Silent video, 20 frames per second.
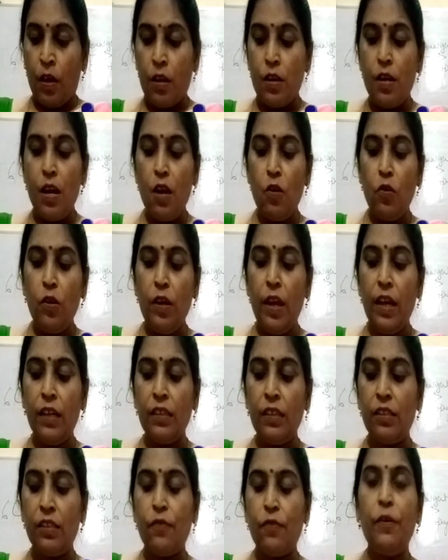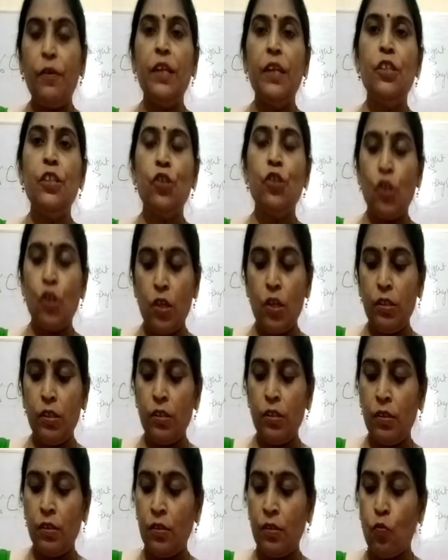Now next, very
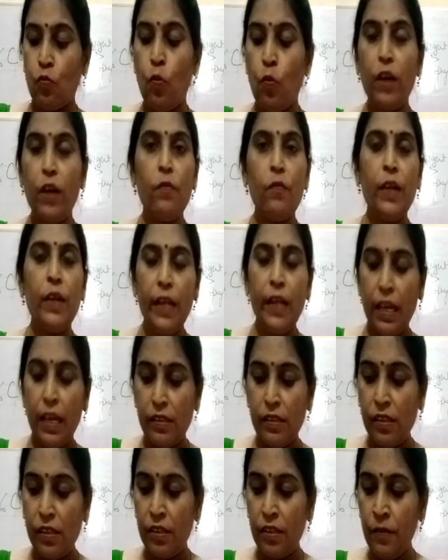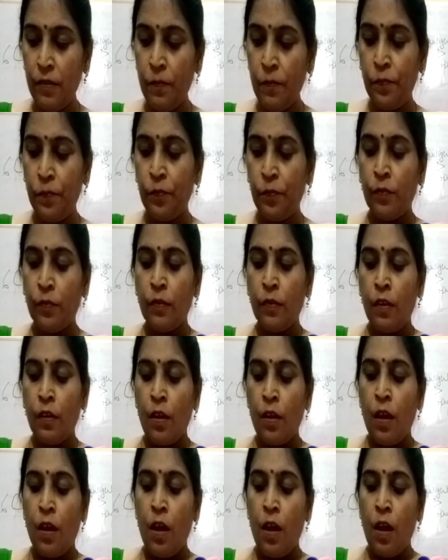short one word answer.
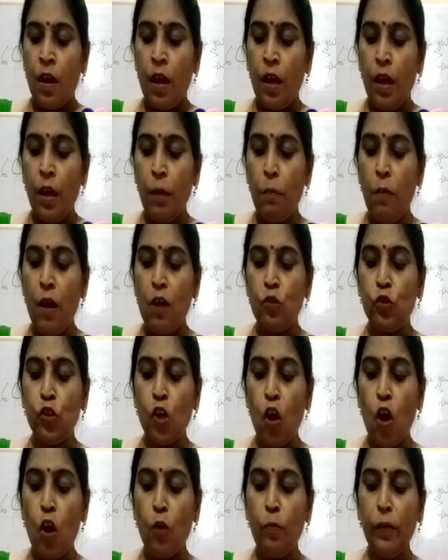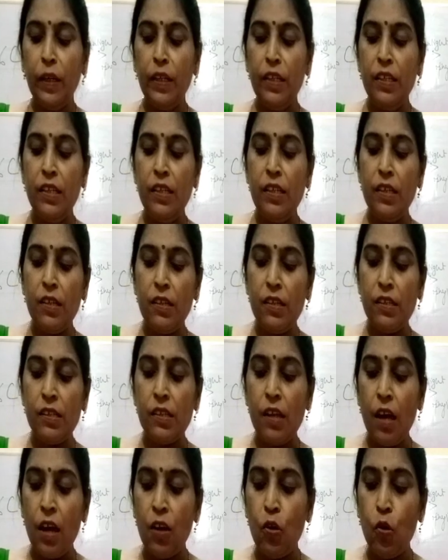About how many years
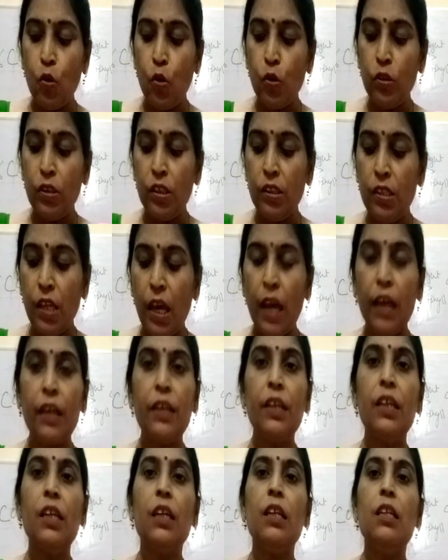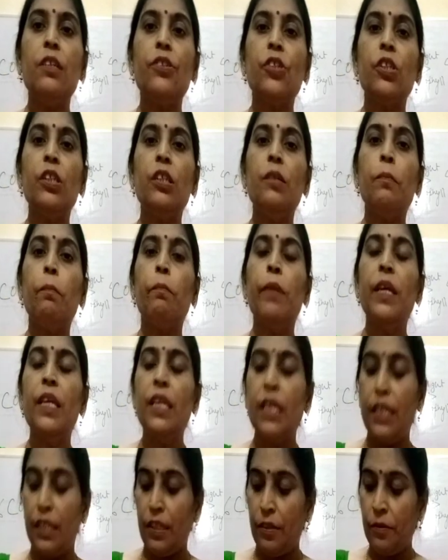ago did agriculture
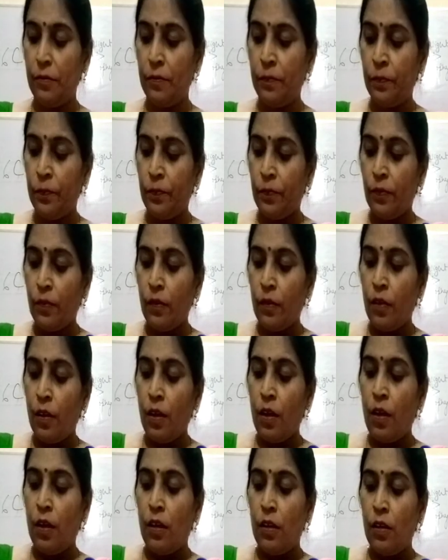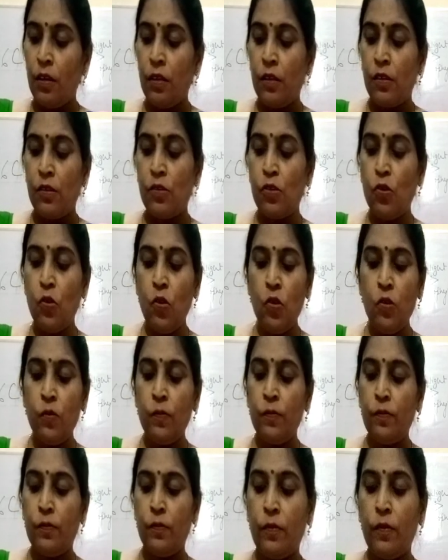begin?
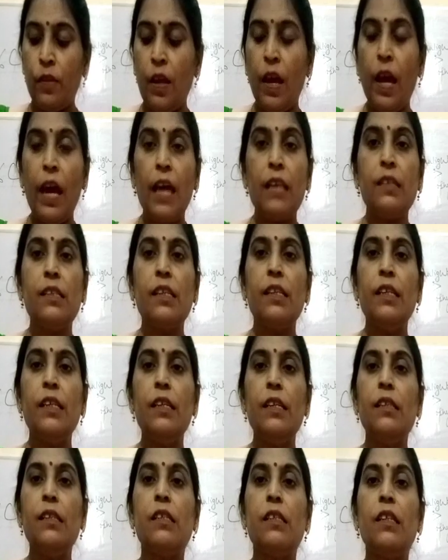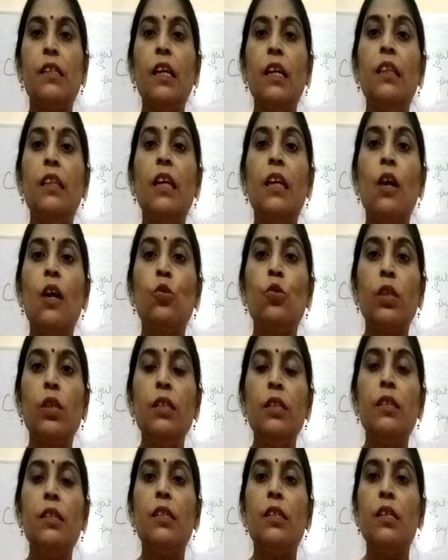So the answer is
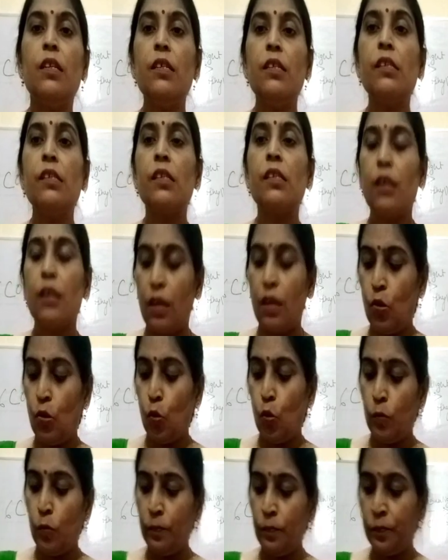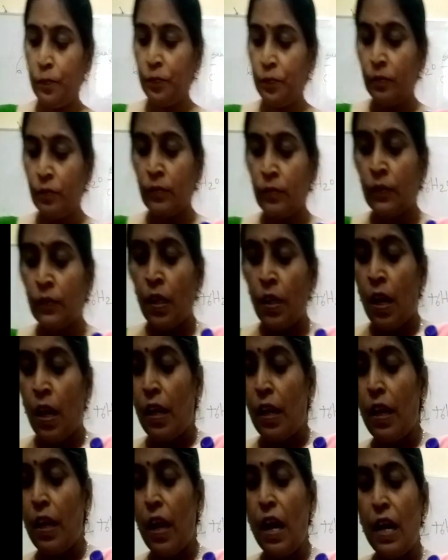10,000 years ago.
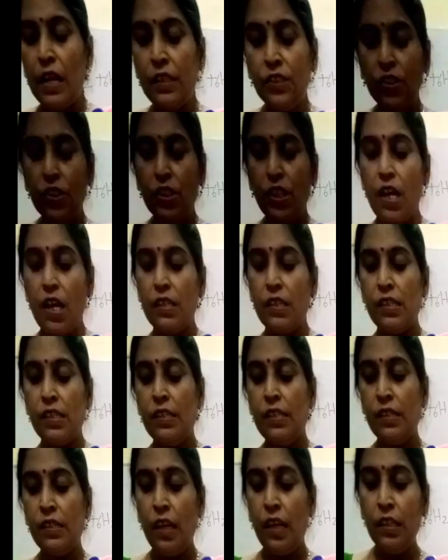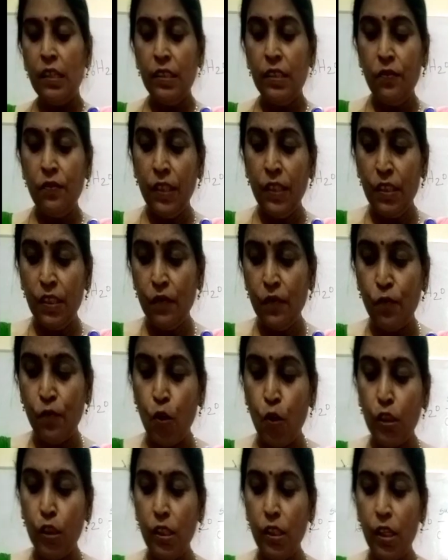Large grasses cultivated
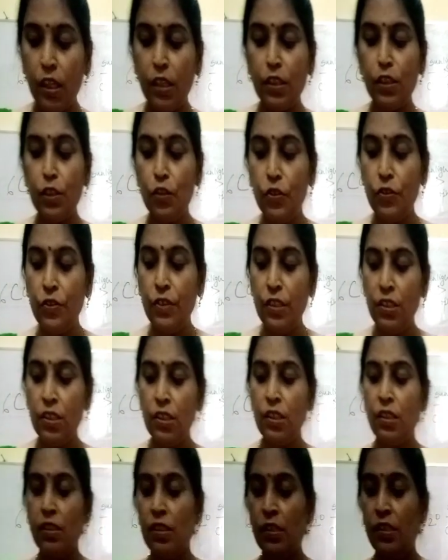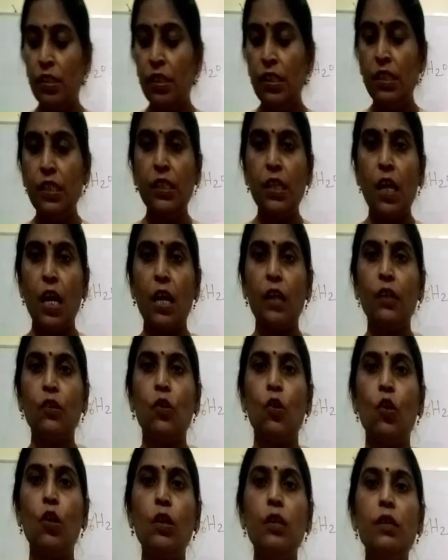for their nutritious seed are
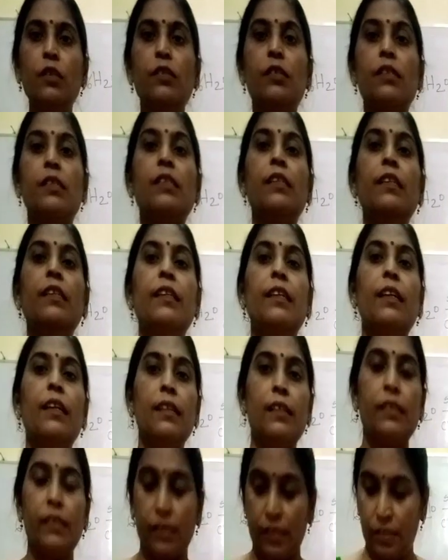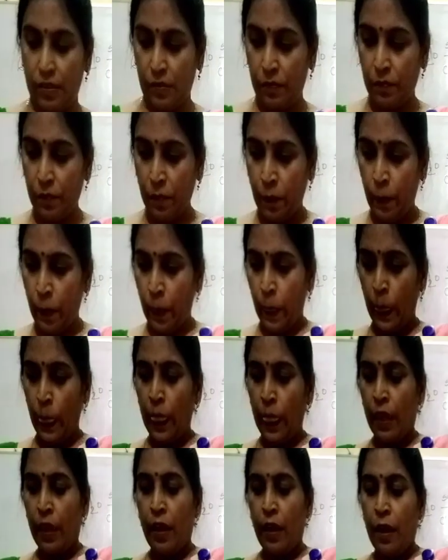called cereals.
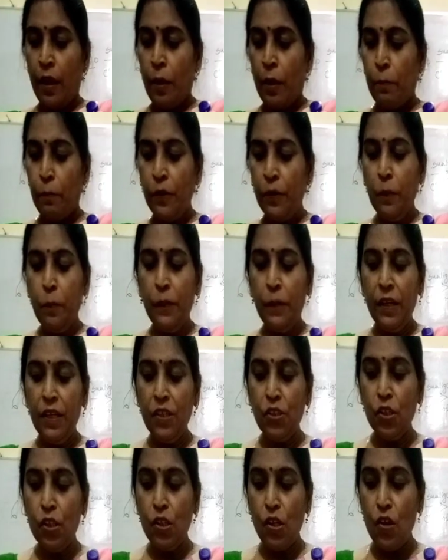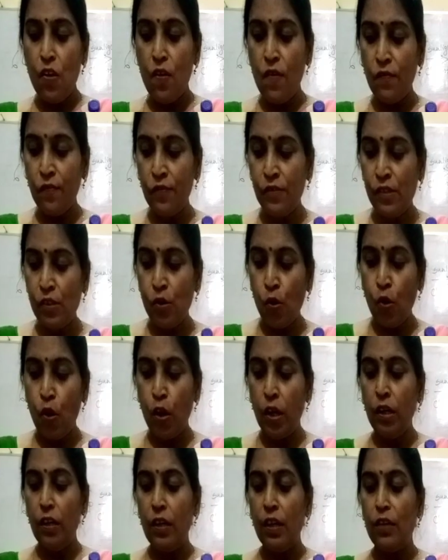Preparation of
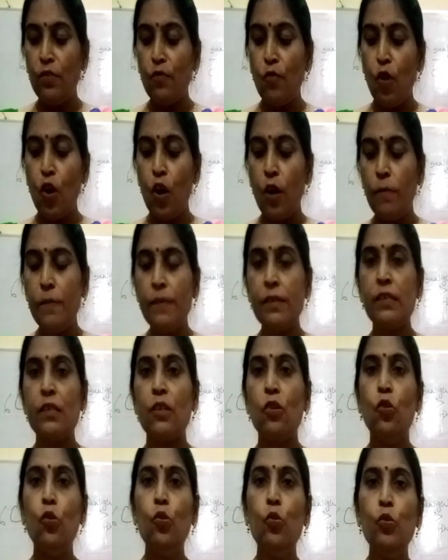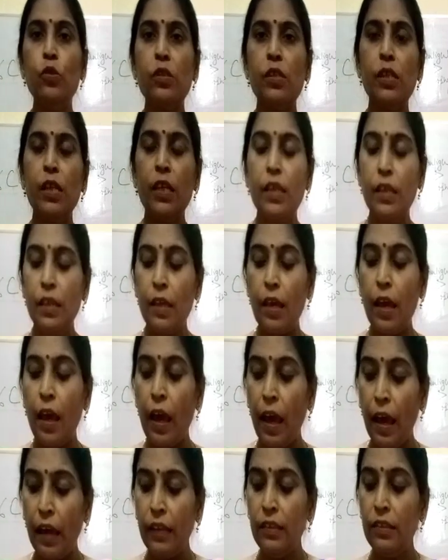soil involves loosening
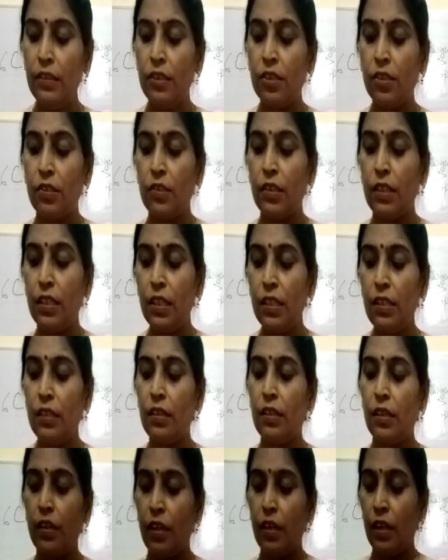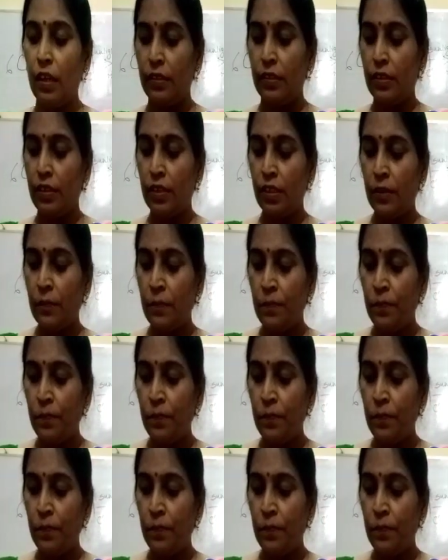and turning it.